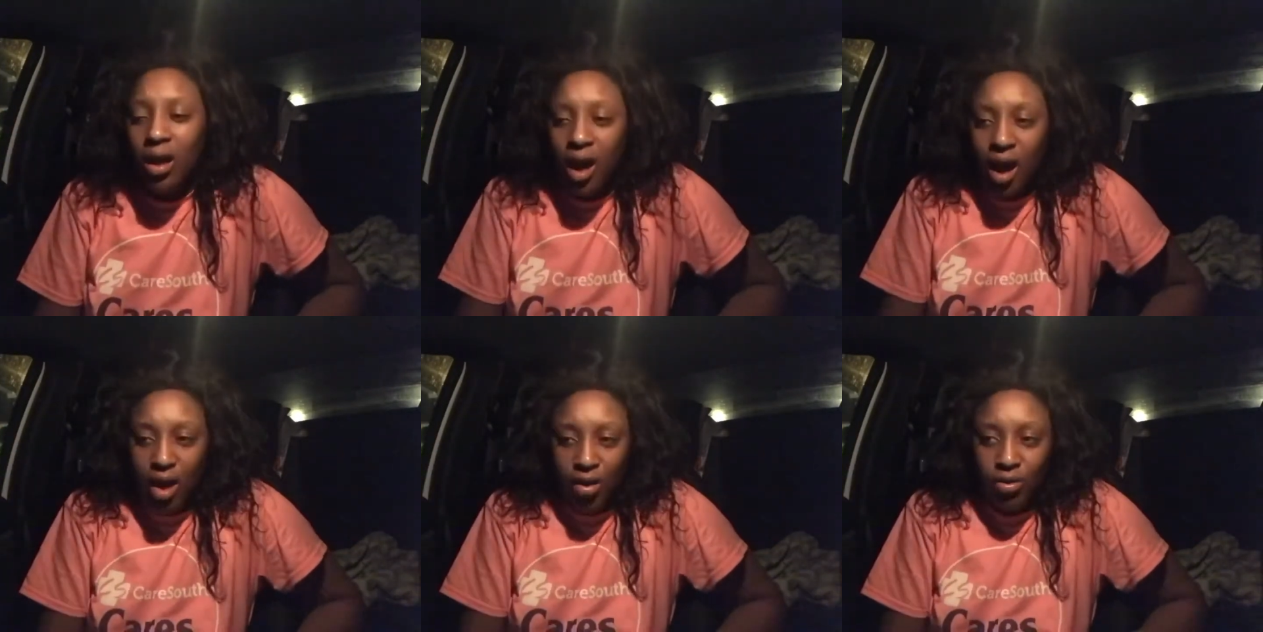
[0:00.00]

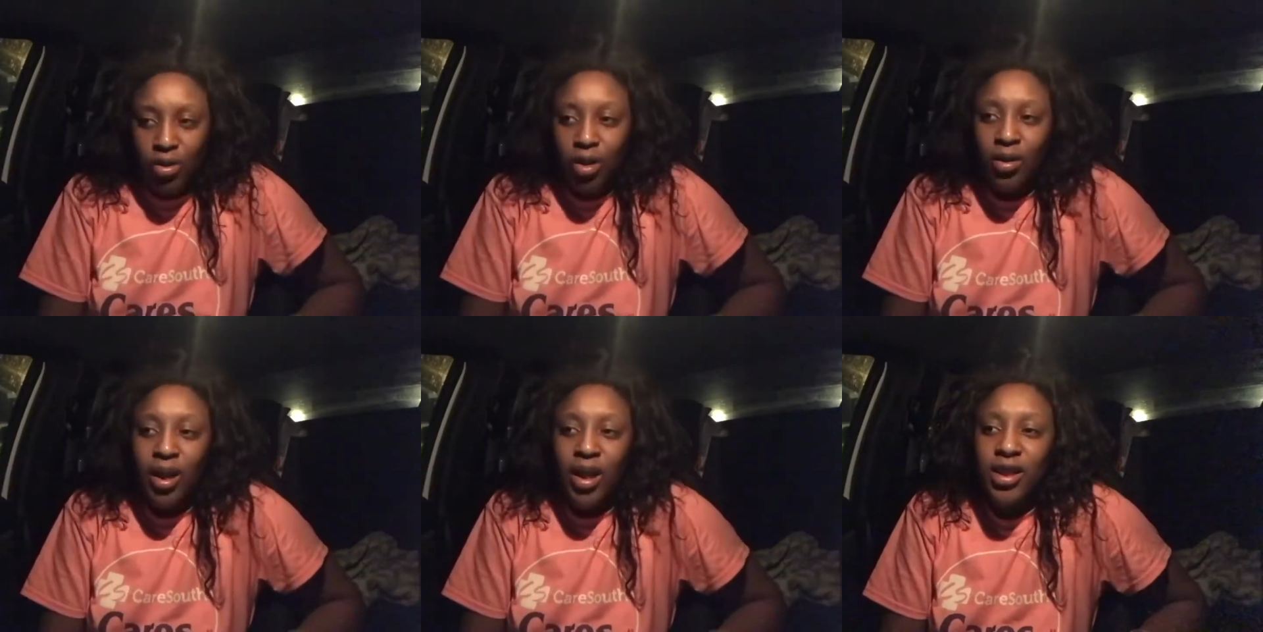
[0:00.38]
I don't
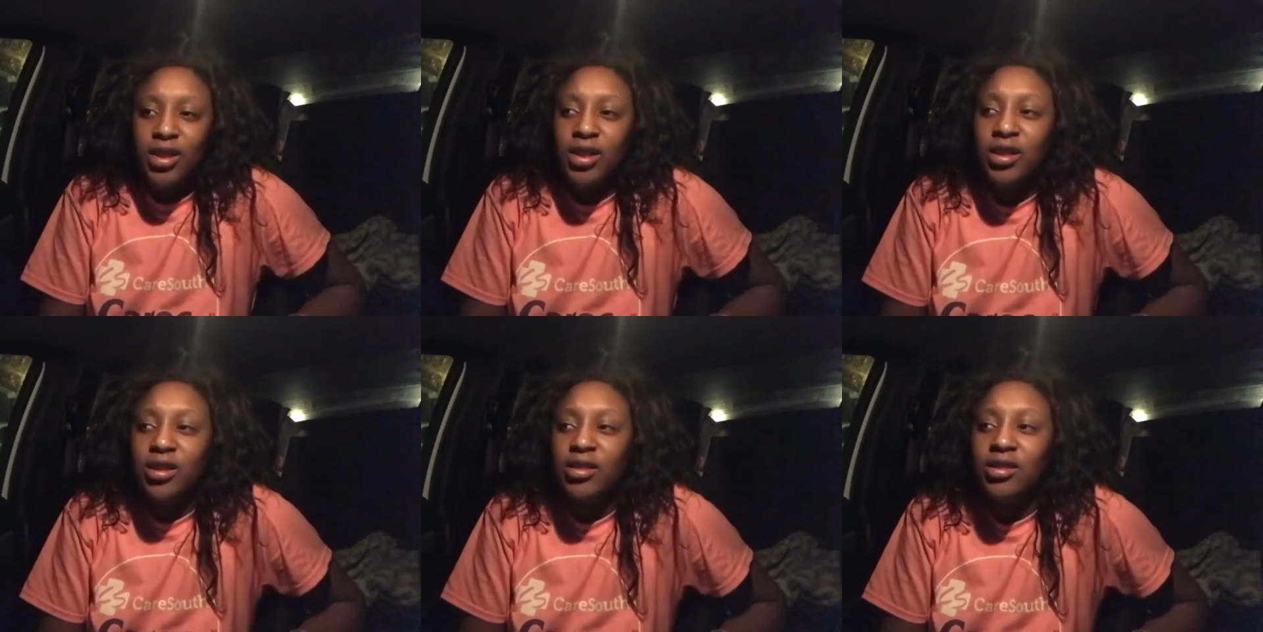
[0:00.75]
know, like,
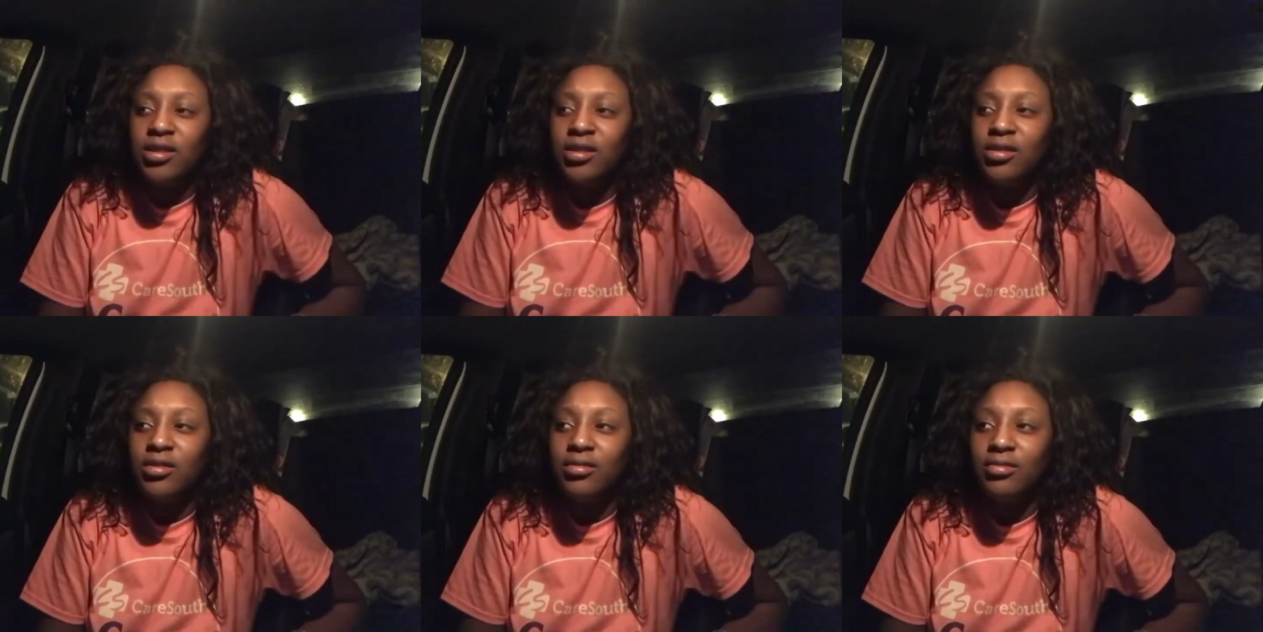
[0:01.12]

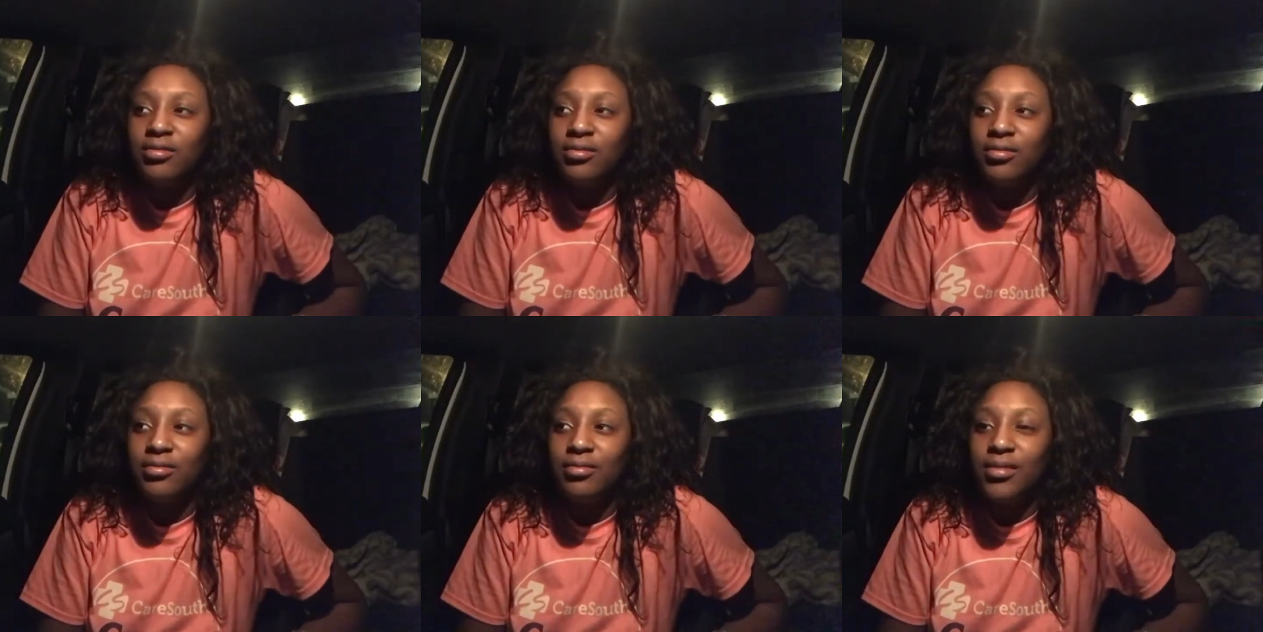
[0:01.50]
just
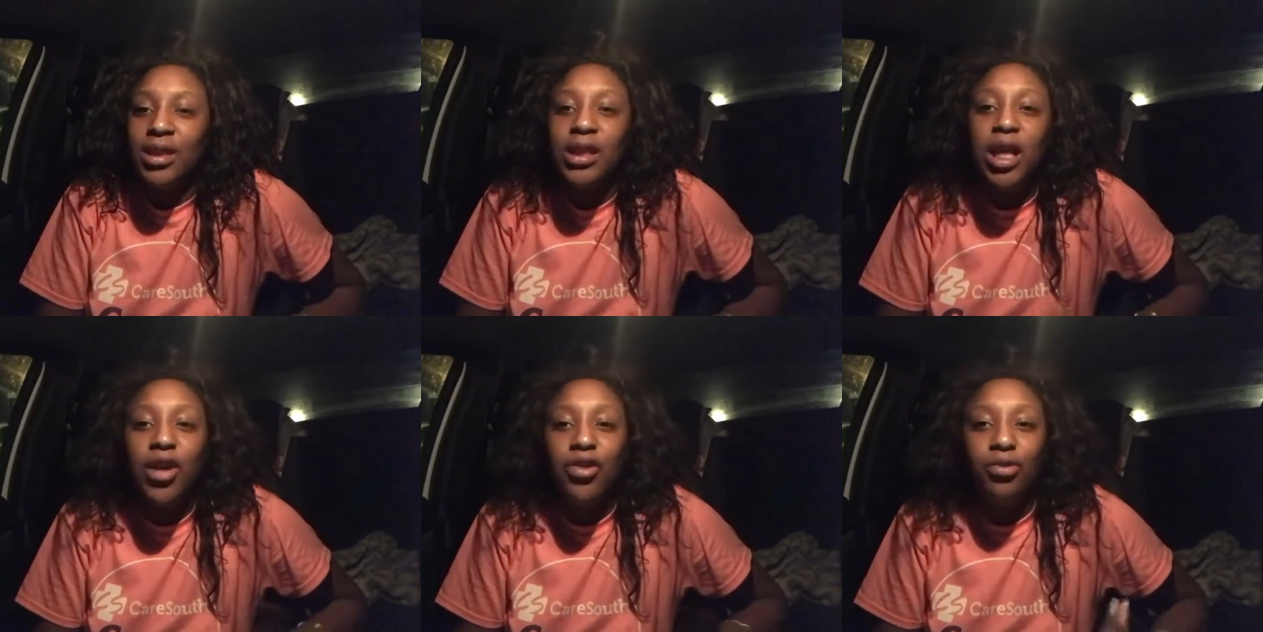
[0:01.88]

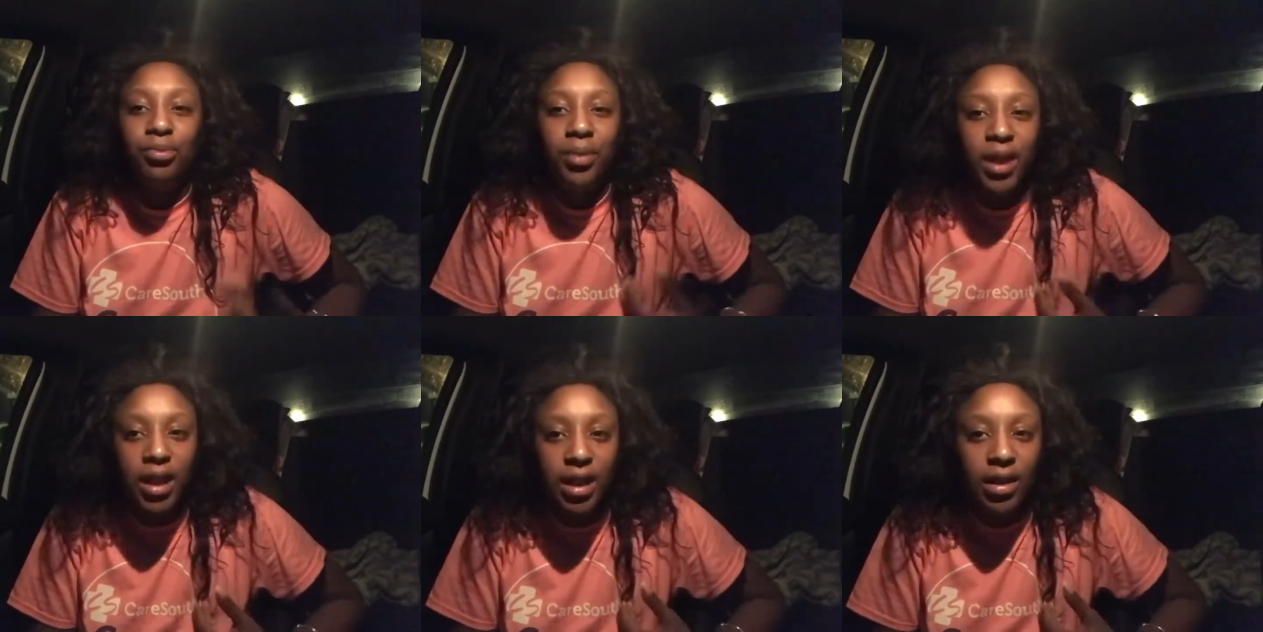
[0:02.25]
love
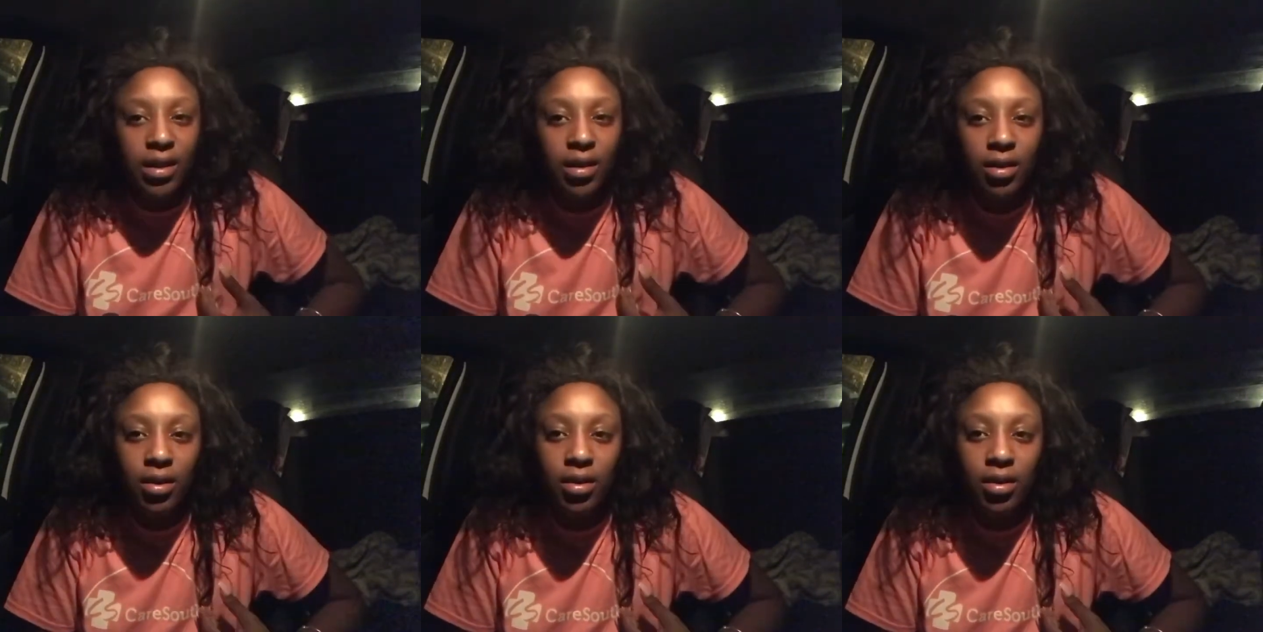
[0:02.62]
me.